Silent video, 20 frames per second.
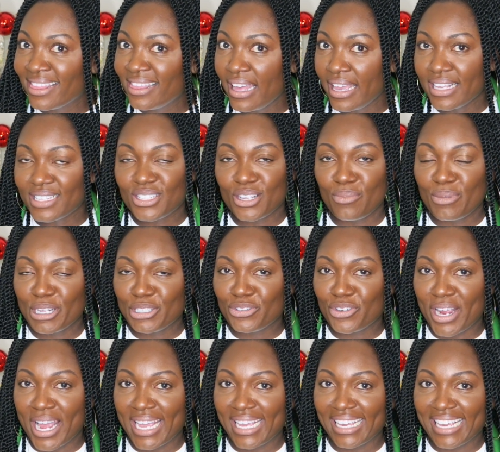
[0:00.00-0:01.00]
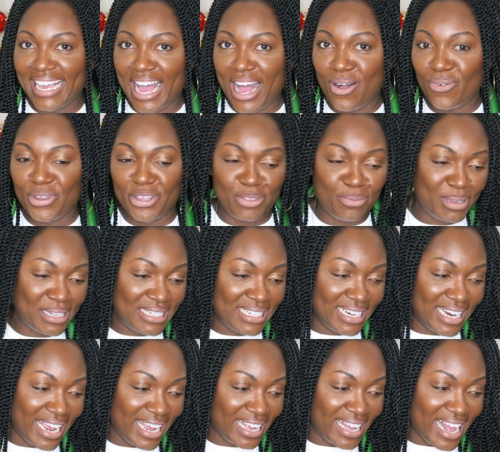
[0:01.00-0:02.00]
thanks so much for hanging out with me
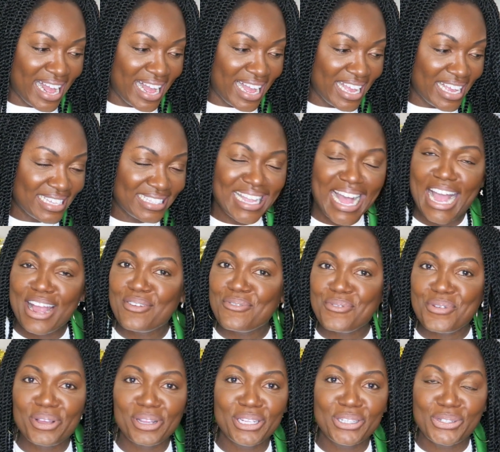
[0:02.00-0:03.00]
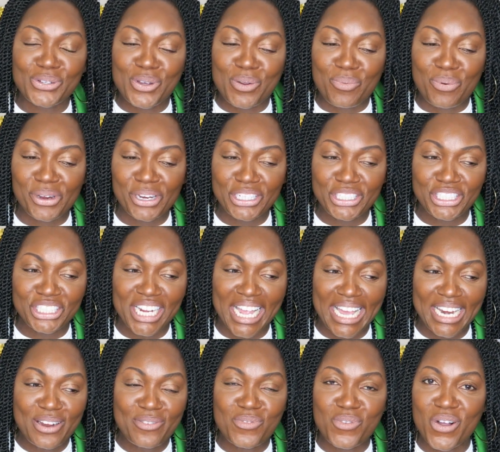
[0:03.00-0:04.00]
today, guys. I really do
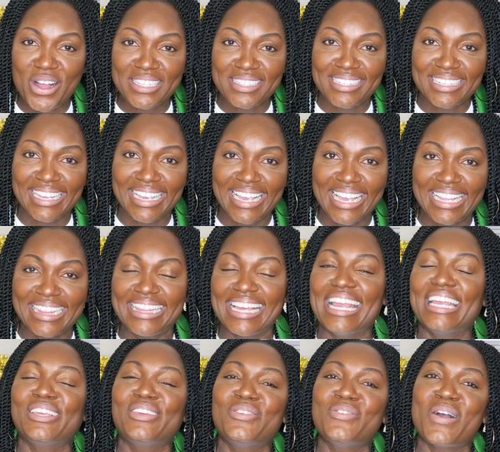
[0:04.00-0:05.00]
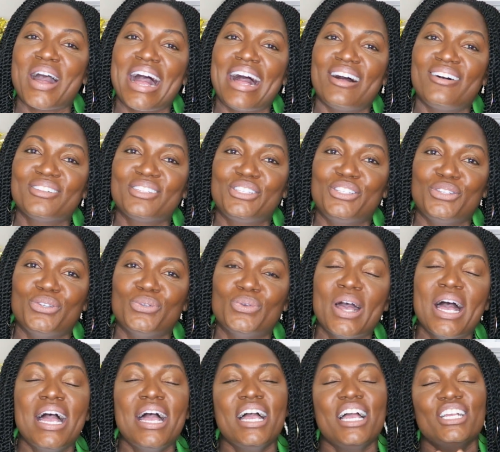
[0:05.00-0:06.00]
appreciate it. Once again, thank you out
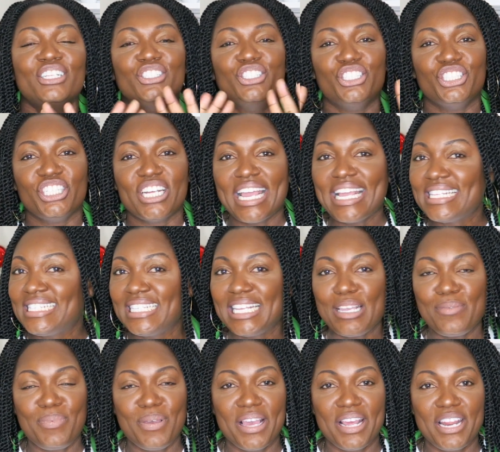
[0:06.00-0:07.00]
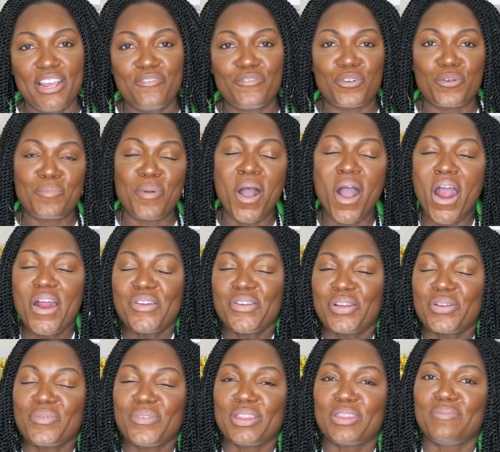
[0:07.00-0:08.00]
to JCPenney for
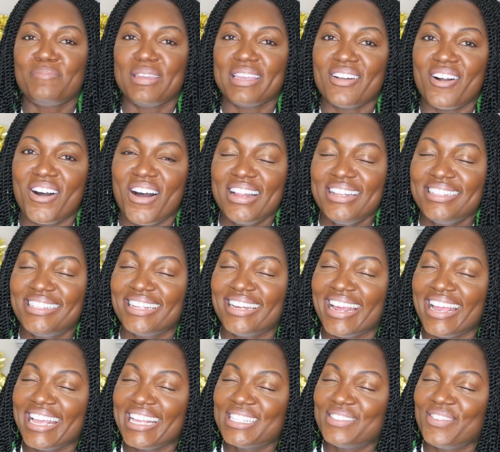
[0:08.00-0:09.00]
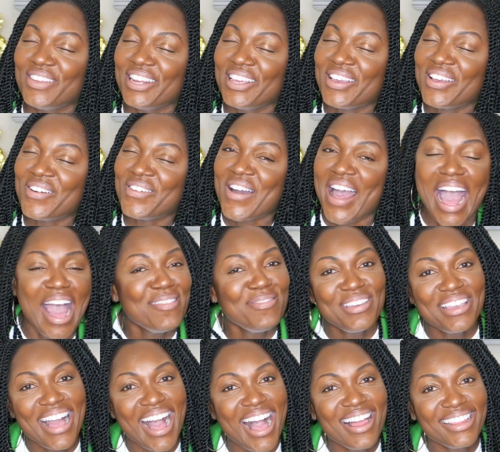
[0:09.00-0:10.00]
partnering with me on today's video.
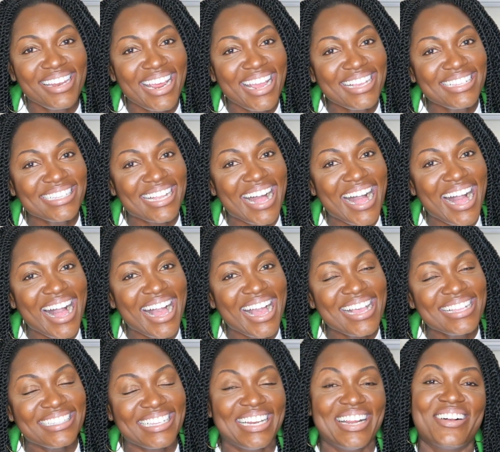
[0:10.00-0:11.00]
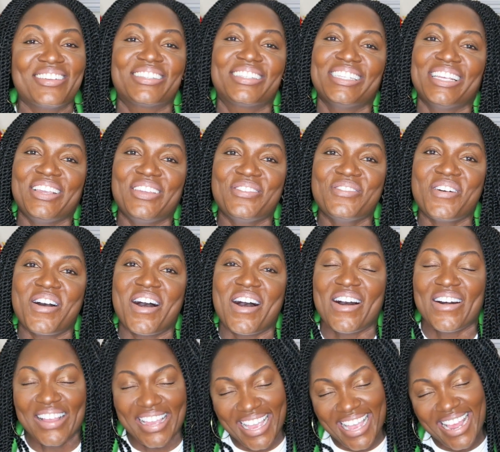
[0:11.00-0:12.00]
Happy holidays, guys, and I'll see you
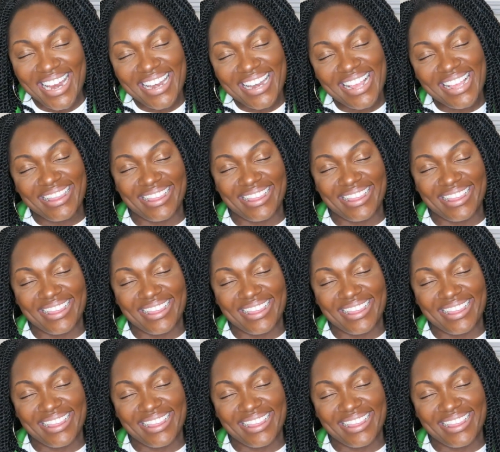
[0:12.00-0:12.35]
all in